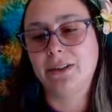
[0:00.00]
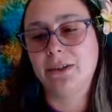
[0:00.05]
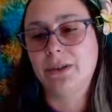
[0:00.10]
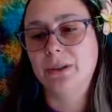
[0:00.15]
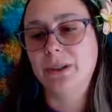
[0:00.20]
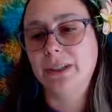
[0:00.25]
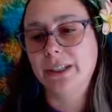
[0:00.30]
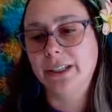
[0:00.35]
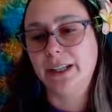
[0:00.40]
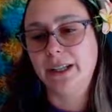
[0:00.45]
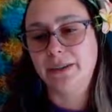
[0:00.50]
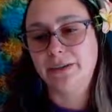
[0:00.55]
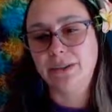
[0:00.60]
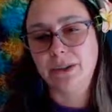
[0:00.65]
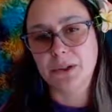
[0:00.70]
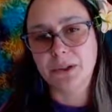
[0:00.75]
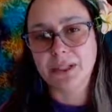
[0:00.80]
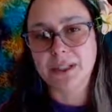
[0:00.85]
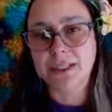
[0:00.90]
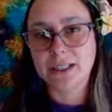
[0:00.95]
really
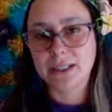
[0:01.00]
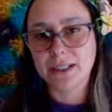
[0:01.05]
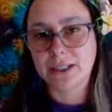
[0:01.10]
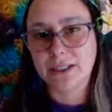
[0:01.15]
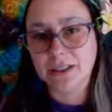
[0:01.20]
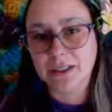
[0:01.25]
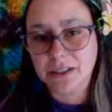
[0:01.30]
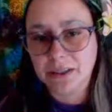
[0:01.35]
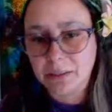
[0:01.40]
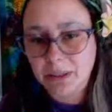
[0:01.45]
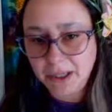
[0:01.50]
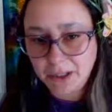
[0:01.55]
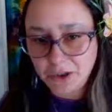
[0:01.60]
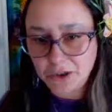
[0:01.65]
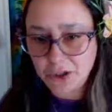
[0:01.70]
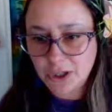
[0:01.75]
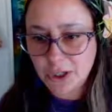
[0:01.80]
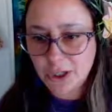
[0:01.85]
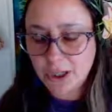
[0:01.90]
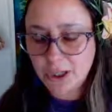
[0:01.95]
focus in on this
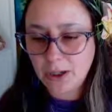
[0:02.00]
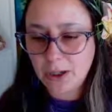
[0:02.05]
picture,